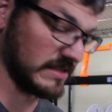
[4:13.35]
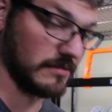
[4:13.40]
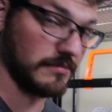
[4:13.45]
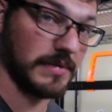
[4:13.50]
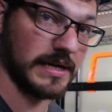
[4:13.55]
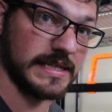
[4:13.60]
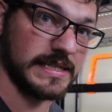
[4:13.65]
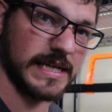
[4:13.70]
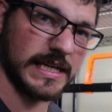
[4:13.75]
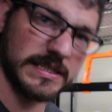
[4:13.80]
some
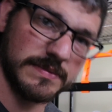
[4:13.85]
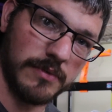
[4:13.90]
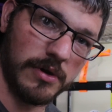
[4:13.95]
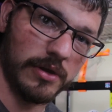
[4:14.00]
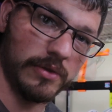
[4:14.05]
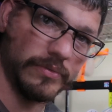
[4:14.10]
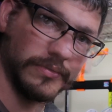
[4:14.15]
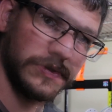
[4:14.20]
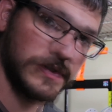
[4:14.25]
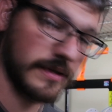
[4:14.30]
of my test
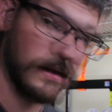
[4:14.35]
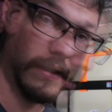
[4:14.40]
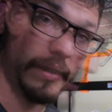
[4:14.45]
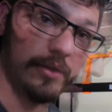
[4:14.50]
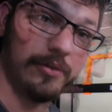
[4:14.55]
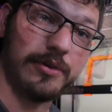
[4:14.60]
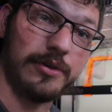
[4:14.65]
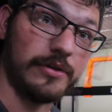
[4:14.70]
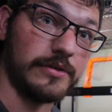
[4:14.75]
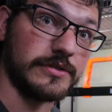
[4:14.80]
models, and I
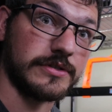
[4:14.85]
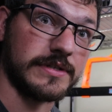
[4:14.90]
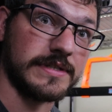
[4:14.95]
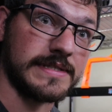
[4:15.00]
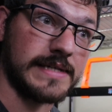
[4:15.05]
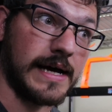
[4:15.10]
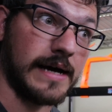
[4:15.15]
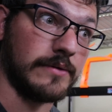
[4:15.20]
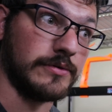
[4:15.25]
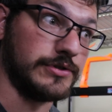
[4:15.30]
only noticed
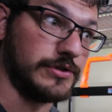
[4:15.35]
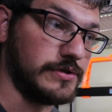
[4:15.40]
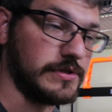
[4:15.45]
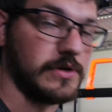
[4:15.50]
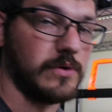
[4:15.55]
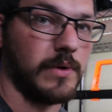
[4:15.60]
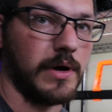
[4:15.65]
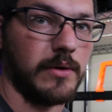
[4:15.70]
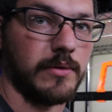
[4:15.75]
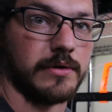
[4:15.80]
because I was
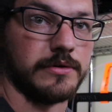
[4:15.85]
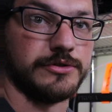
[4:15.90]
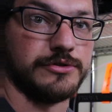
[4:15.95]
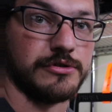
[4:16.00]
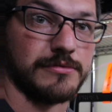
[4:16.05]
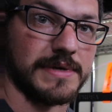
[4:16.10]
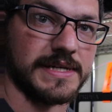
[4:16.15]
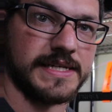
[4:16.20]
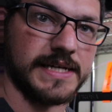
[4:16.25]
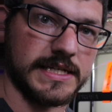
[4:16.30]
using white when I was
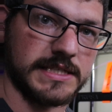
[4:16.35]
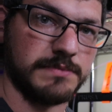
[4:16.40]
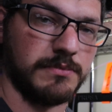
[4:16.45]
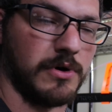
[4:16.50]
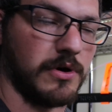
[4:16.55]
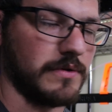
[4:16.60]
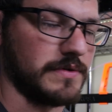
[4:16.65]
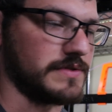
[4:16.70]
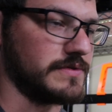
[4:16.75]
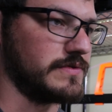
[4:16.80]
doing my test
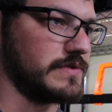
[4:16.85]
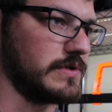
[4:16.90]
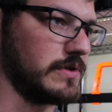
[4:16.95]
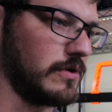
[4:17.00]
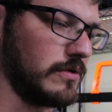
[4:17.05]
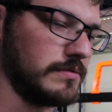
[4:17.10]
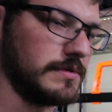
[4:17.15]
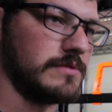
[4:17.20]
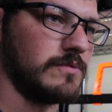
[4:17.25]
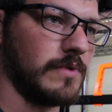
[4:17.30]
models. It's the
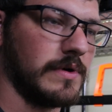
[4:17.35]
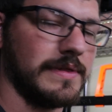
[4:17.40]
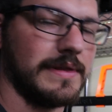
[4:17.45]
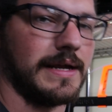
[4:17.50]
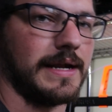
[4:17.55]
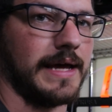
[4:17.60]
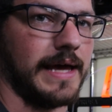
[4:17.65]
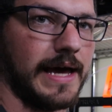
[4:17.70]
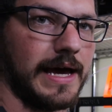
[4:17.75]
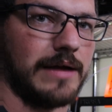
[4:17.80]
only one
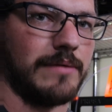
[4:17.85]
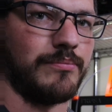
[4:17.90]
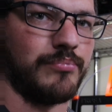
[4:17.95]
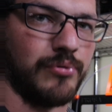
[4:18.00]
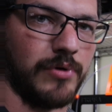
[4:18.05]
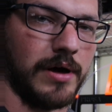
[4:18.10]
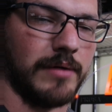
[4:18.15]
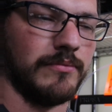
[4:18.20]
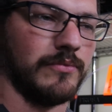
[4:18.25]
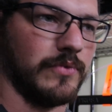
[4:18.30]
that I had
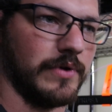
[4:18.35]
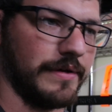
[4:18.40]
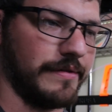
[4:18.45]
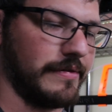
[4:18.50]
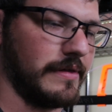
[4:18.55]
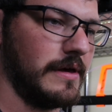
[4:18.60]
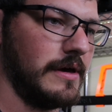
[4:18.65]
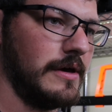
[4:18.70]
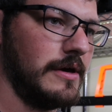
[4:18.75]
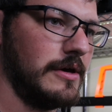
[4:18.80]
a problem with,
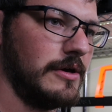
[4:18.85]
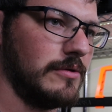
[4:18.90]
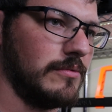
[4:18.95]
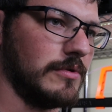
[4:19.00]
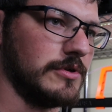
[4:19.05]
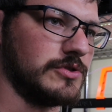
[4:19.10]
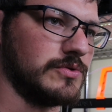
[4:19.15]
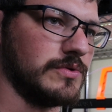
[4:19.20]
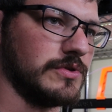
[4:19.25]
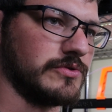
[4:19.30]

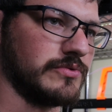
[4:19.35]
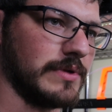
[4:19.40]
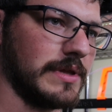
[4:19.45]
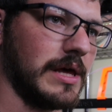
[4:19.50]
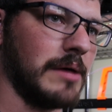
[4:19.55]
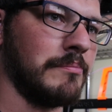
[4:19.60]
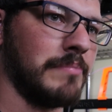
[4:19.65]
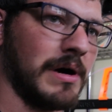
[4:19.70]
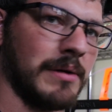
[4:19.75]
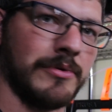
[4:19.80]
which was
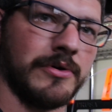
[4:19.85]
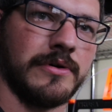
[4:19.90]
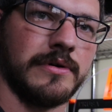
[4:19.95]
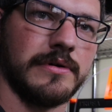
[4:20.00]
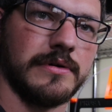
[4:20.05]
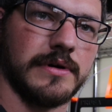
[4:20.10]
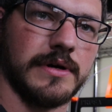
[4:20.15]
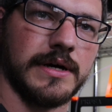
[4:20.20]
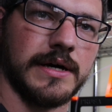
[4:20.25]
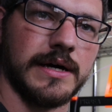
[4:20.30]
really a bummer
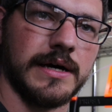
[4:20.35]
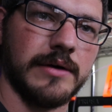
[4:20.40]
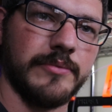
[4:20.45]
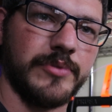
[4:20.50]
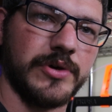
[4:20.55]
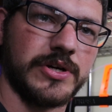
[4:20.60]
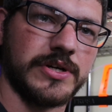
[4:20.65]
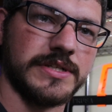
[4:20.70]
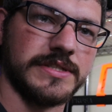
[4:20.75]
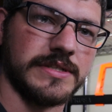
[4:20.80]

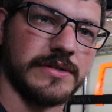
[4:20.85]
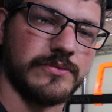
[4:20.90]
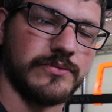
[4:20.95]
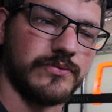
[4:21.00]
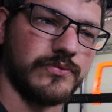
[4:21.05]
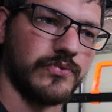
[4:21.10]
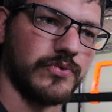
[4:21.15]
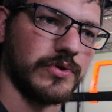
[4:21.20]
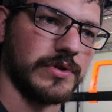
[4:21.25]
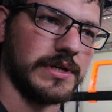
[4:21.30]
because it
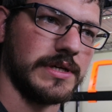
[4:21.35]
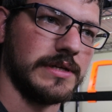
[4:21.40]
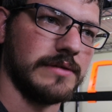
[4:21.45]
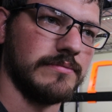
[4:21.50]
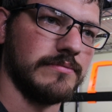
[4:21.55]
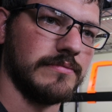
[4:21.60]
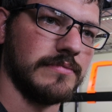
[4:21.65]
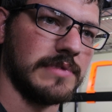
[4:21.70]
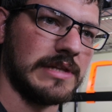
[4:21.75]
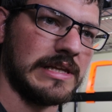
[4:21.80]

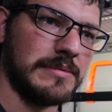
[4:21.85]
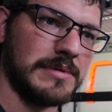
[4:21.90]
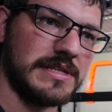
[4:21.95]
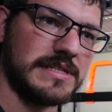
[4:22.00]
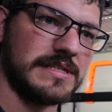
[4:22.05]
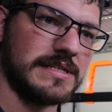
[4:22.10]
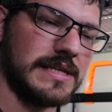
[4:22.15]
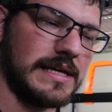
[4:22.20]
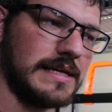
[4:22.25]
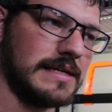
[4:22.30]
really
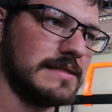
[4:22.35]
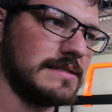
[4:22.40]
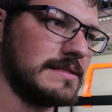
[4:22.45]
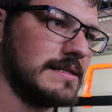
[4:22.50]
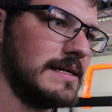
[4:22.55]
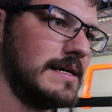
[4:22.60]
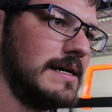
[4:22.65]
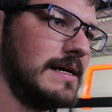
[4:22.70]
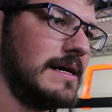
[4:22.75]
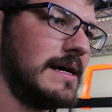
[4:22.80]
limits things.
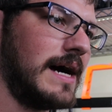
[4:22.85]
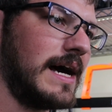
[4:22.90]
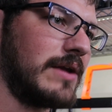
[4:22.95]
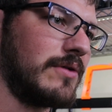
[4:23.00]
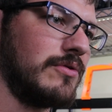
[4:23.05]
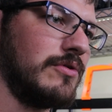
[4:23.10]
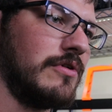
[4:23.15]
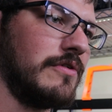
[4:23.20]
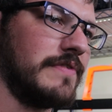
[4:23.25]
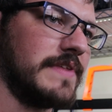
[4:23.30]
I
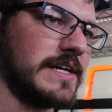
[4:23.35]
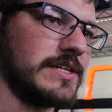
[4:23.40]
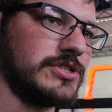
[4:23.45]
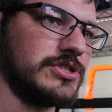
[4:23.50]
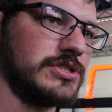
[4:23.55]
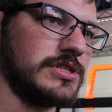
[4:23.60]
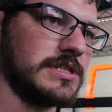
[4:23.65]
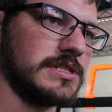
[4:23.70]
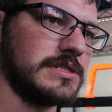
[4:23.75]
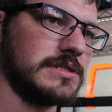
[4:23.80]
don't know if
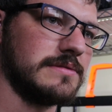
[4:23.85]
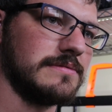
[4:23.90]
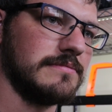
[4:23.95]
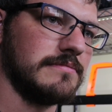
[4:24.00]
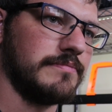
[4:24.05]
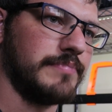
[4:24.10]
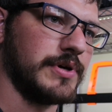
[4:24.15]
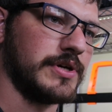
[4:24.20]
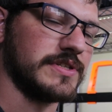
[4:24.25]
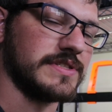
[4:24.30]
that's just
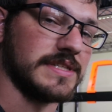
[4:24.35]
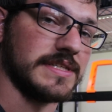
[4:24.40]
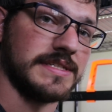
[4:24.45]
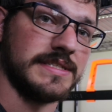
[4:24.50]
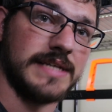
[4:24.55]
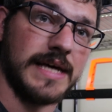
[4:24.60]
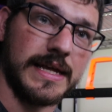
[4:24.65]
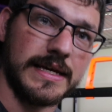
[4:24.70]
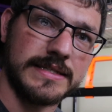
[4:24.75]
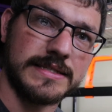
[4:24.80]
because of the
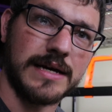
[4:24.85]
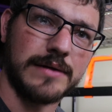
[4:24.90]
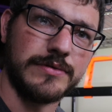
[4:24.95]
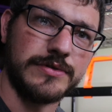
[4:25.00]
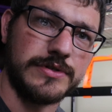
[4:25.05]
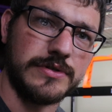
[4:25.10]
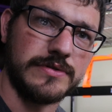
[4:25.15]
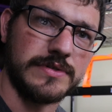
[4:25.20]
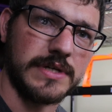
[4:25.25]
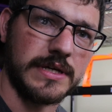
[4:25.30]
settings I
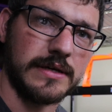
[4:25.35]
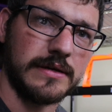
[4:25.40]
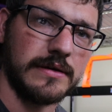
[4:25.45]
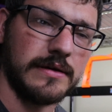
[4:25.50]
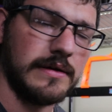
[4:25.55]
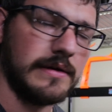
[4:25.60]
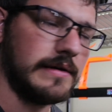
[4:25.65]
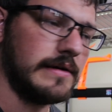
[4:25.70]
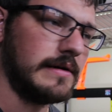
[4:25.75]
was using,